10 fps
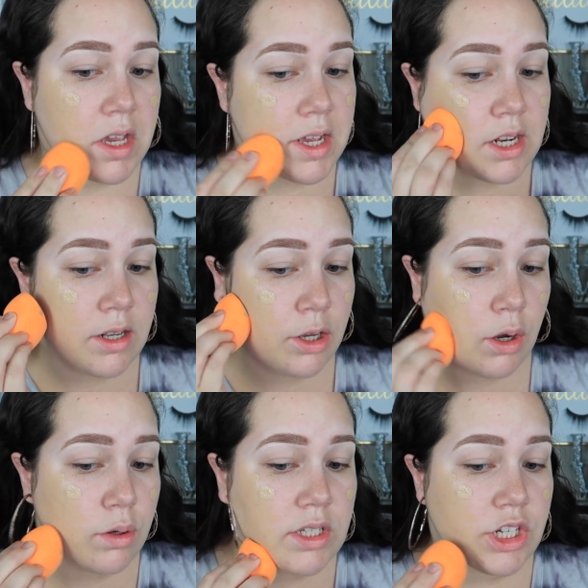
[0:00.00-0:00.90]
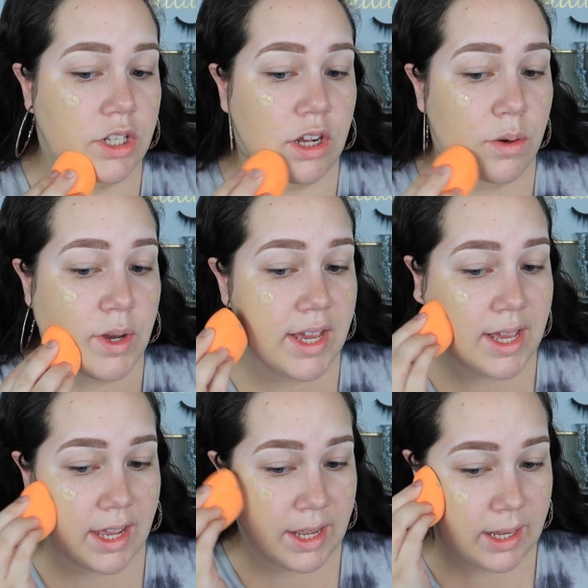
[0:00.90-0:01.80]
It goes such a long
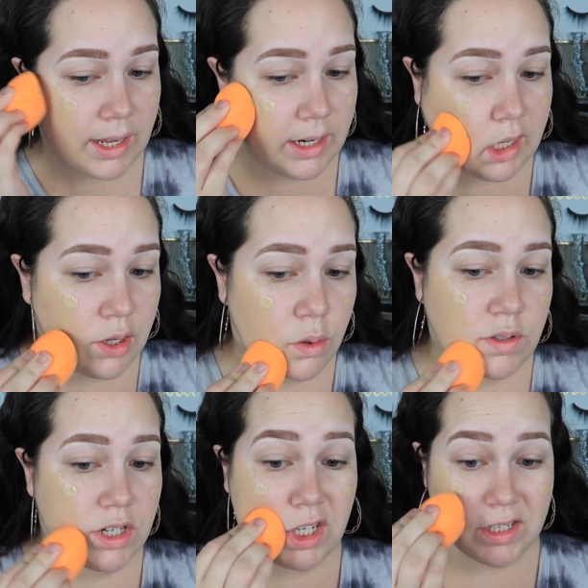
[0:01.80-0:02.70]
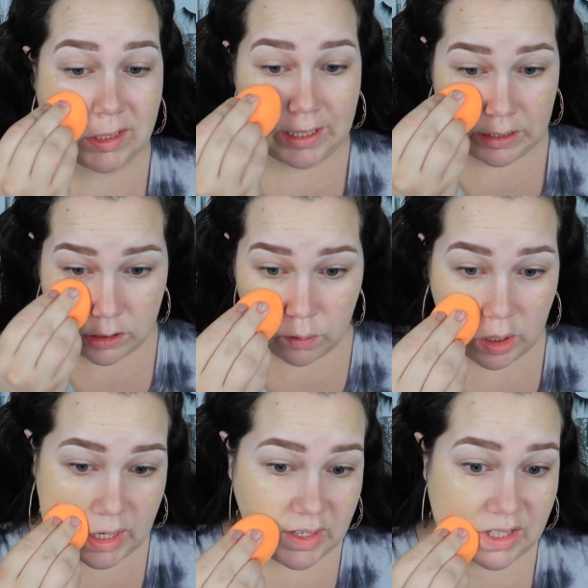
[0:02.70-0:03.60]
way, and it goes into your skin so
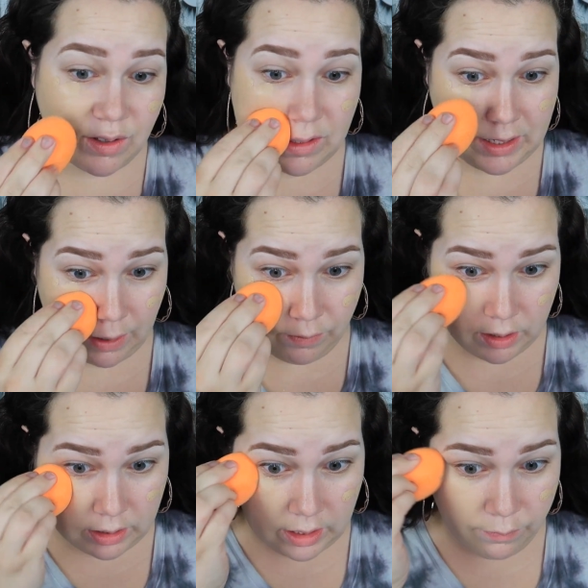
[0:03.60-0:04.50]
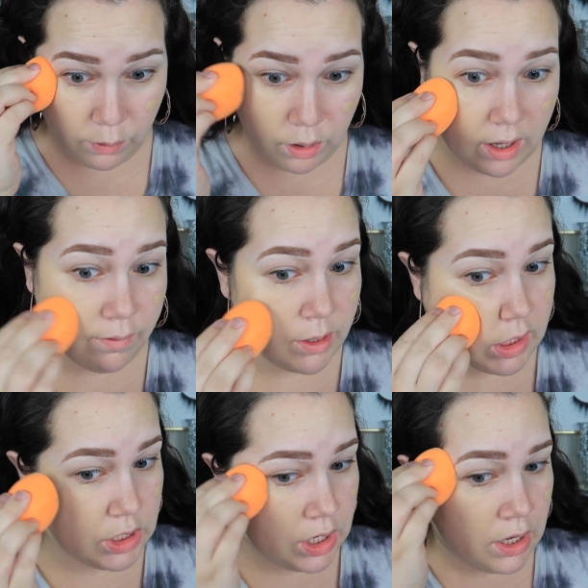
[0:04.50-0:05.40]
nice. It's definitely full
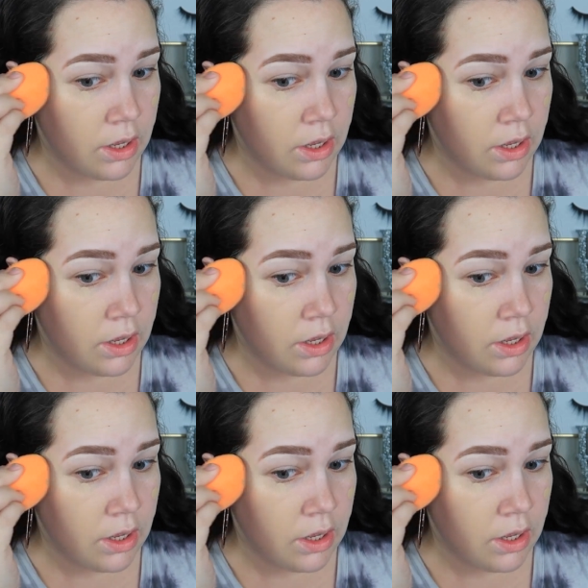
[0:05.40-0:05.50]
coverage.